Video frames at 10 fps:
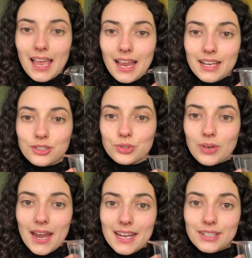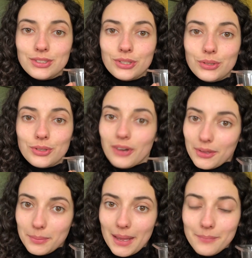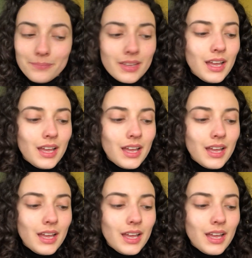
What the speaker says: a tray to grow them in.